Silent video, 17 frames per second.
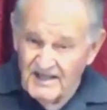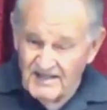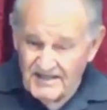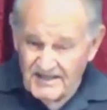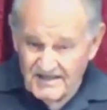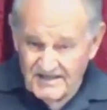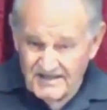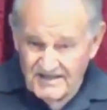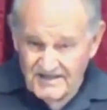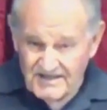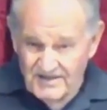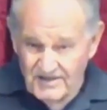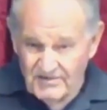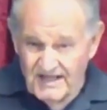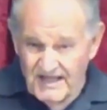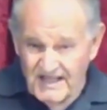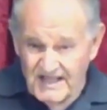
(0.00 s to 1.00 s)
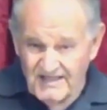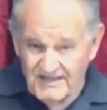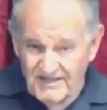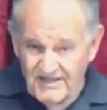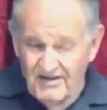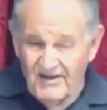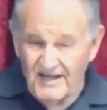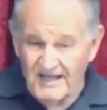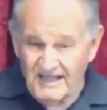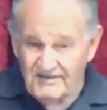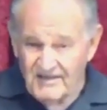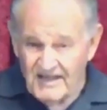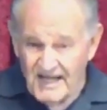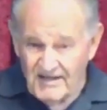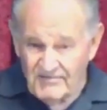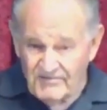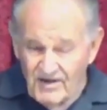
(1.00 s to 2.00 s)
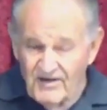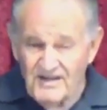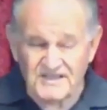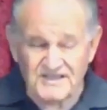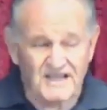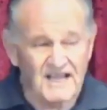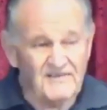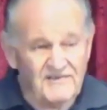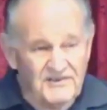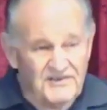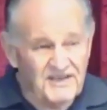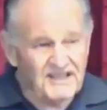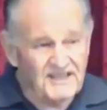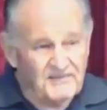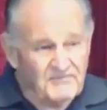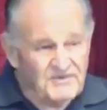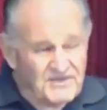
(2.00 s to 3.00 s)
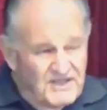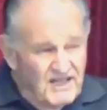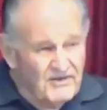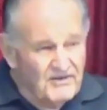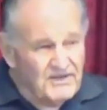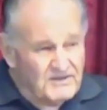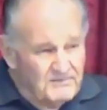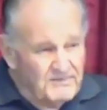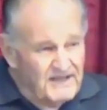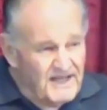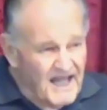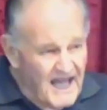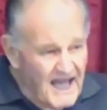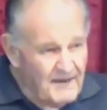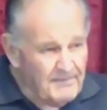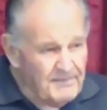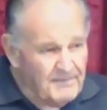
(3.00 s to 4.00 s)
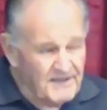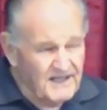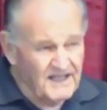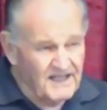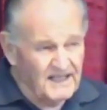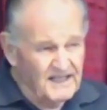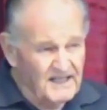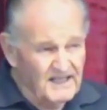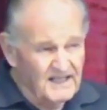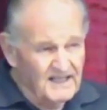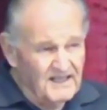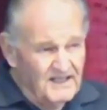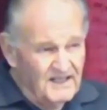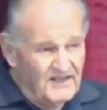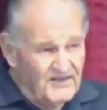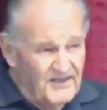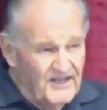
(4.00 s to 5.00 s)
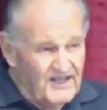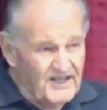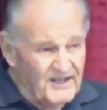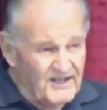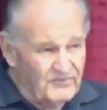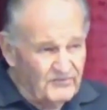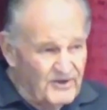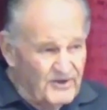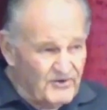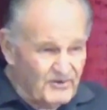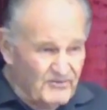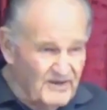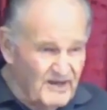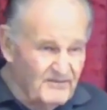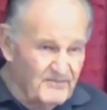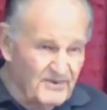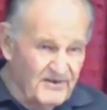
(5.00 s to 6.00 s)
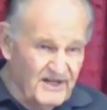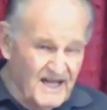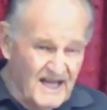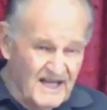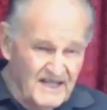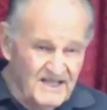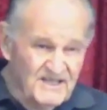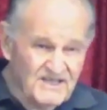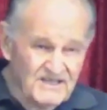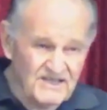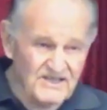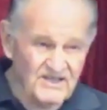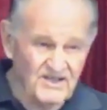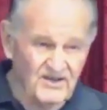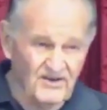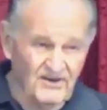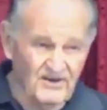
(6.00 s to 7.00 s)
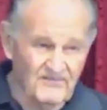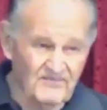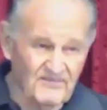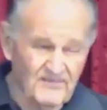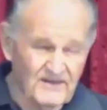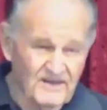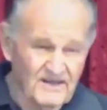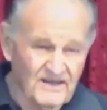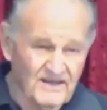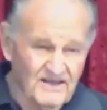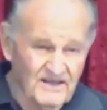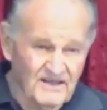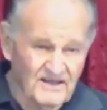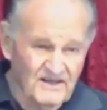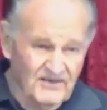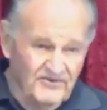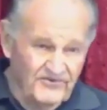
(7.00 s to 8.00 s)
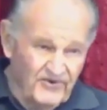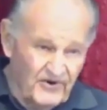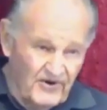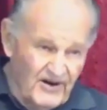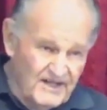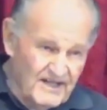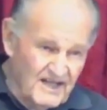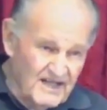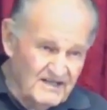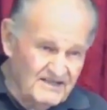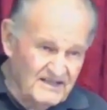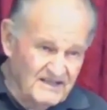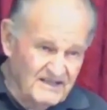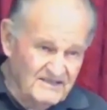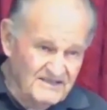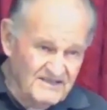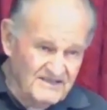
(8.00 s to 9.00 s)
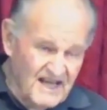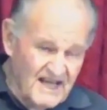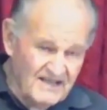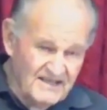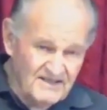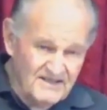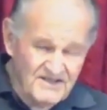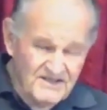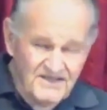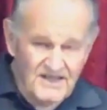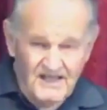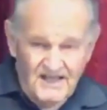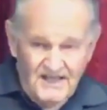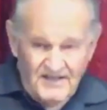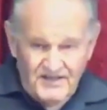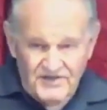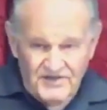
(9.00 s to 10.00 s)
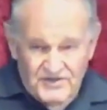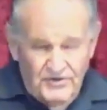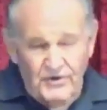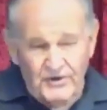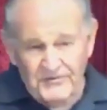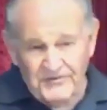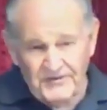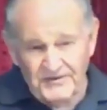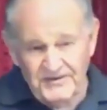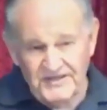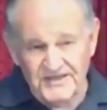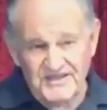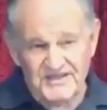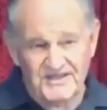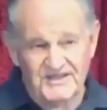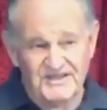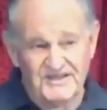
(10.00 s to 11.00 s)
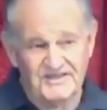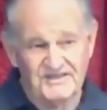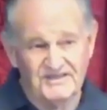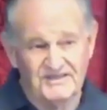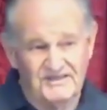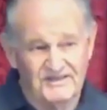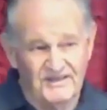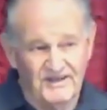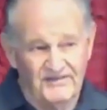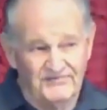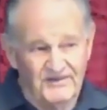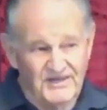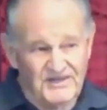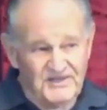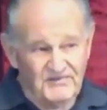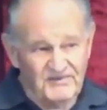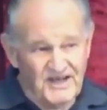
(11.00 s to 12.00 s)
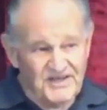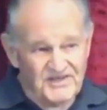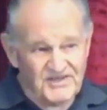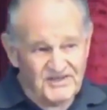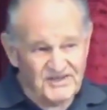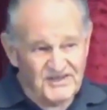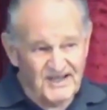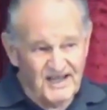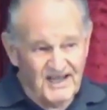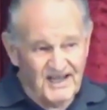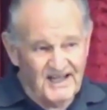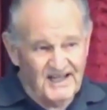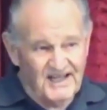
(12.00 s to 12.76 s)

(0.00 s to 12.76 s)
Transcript: the doing and dying and rising, everything that was going to be happening there that we remember at Easter time. The Friday sadness, the joyfulness of Resurrection Day.